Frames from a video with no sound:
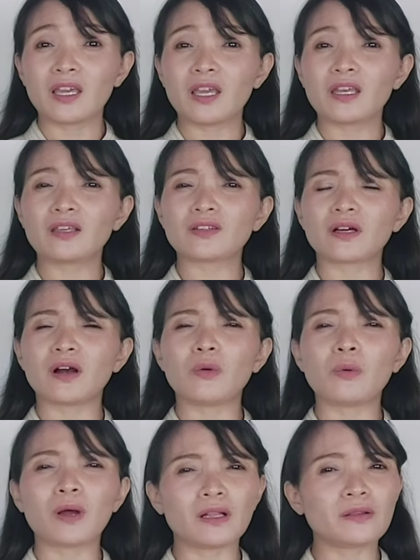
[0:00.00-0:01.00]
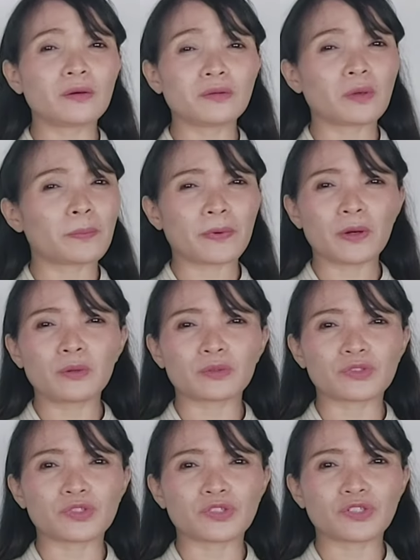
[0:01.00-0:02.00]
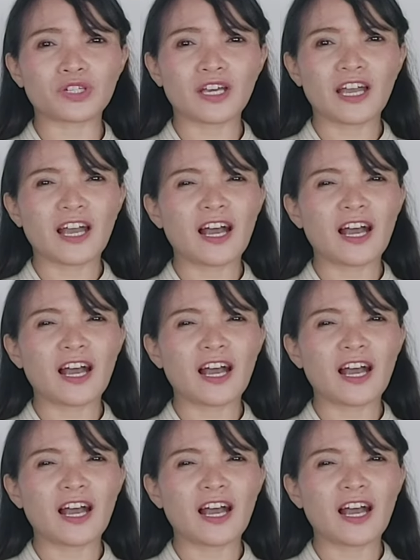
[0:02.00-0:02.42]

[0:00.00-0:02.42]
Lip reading: It is a well-known approach.